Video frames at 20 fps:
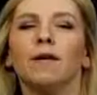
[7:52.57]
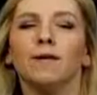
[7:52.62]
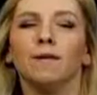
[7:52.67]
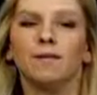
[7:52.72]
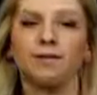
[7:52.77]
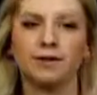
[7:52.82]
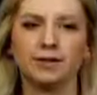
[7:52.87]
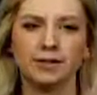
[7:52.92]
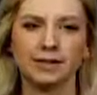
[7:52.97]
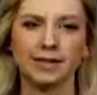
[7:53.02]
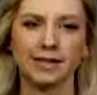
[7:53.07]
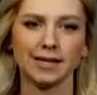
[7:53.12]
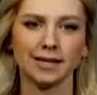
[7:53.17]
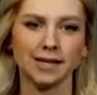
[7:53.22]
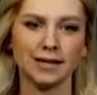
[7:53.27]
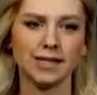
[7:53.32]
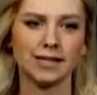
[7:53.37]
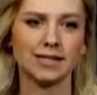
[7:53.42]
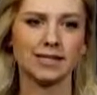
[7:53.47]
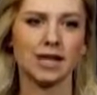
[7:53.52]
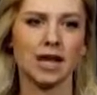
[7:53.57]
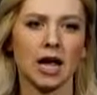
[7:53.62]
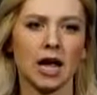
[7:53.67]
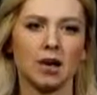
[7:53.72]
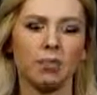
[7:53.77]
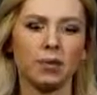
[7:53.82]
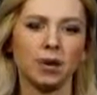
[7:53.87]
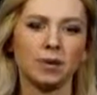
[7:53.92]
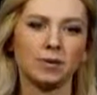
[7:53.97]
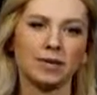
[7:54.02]
First thing that needs to
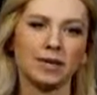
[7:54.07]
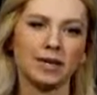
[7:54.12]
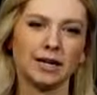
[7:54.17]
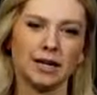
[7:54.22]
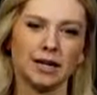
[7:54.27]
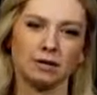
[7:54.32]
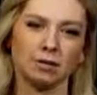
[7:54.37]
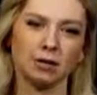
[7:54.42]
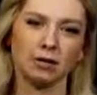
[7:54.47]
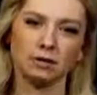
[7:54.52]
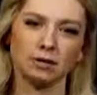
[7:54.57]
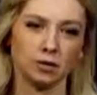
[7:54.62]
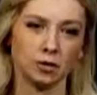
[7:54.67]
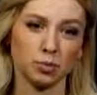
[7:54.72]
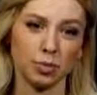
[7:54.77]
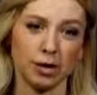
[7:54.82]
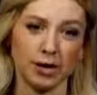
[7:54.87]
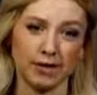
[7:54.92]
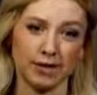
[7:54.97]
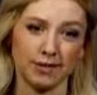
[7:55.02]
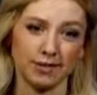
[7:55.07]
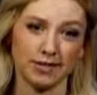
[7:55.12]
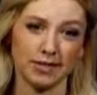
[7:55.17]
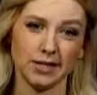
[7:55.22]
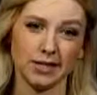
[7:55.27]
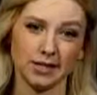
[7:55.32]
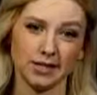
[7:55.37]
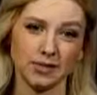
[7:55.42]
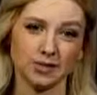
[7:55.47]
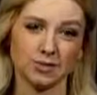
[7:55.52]
happen, we need to get rid of those
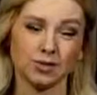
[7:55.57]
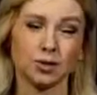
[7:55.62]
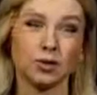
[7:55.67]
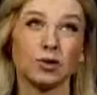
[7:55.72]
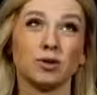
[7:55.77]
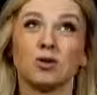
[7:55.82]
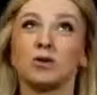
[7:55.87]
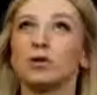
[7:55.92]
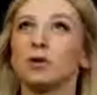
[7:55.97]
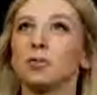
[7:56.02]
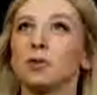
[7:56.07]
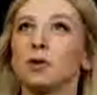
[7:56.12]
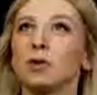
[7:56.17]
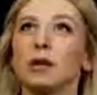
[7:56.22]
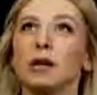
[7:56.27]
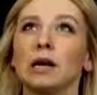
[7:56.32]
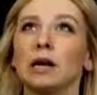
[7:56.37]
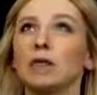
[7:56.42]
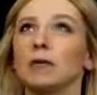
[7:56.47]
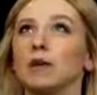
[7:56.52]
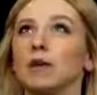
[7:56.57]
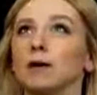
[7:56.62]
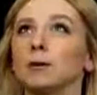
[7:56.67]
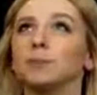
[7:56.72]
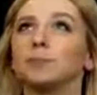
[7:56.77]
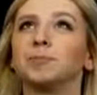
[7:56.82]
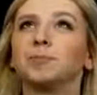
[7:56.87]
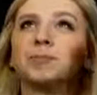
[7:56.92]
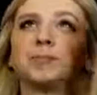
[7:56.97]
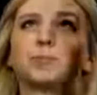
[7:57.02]
parentheses. So distribute
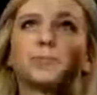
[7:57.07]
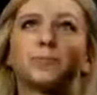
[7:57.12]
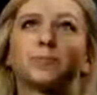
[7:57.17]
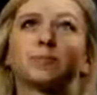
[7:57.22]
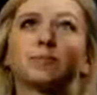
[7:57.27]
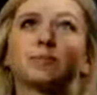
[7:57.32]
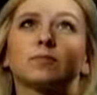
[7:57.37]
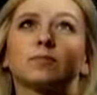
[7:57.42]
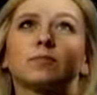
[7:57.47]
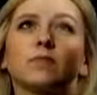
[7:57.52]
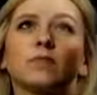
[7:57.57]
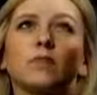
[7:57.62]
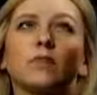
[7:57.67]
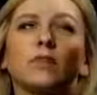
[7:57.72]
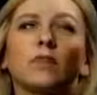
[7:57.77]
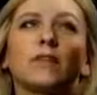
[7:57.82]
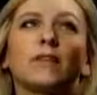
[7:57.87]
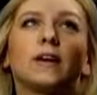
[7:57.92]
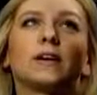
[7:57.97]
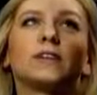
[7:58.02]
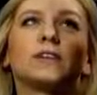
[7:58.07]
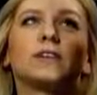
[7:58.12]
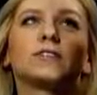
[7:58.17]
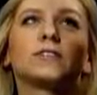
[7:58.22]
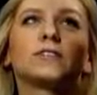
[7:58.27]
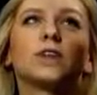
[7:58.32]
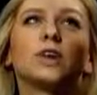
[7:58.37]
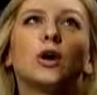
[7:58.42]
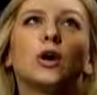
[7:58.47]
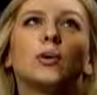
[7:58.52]
anything that
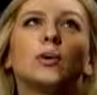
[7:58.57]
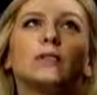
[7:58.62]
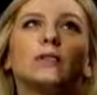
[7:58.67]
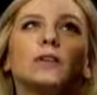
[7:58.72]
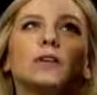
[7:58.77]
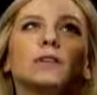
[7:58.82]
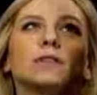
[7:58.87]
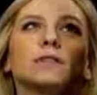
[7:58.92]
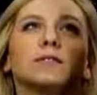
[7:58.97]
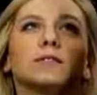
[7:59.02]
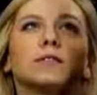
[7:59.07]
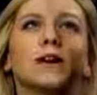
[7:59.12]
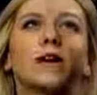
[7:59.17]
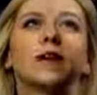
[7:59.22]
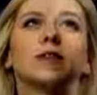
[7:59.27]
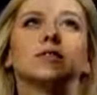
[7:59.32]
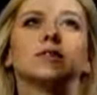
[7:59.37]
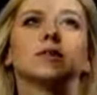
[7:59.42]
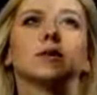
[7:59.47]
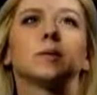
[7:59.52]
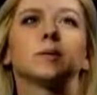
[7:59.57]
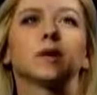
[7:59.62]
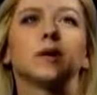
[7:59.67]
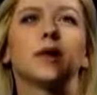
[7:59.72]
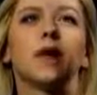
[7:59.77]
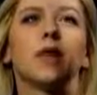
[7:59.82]
needs to go on the inside. So I'm looking